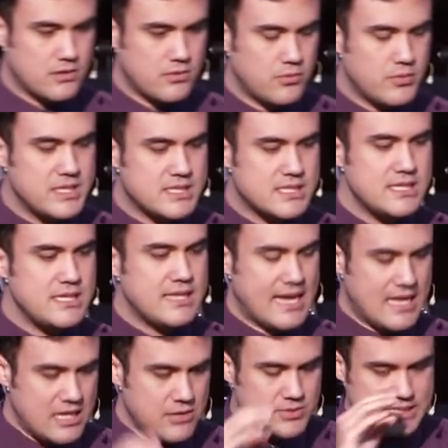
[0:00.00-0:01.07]
we see
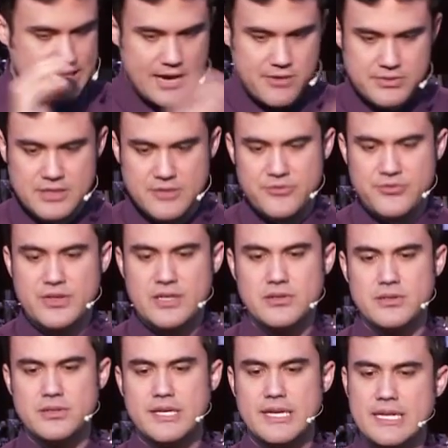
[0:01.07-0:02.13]
that he was out in the
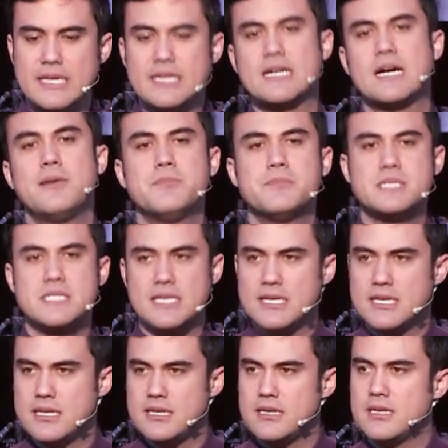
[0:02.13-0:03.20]
field and he comes
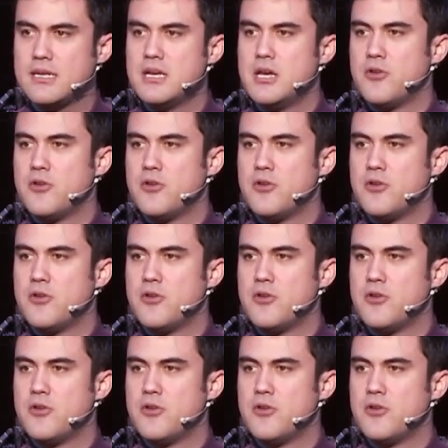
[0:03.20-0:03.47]
in